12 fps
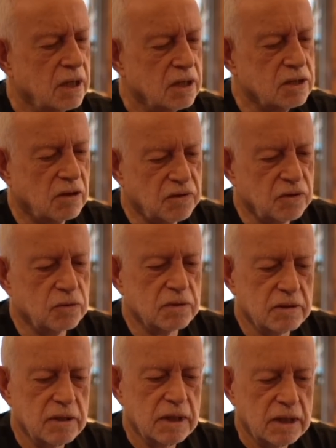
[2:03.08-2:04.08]
So I thought,
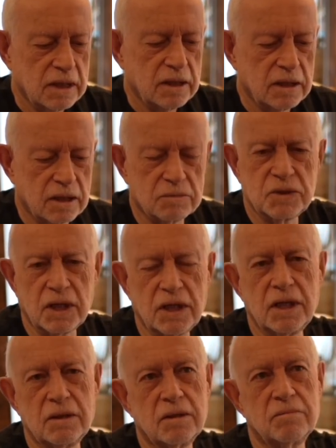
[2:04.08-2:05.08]
I'm
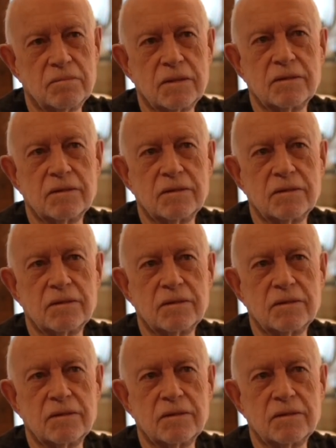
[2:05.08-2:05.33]
taking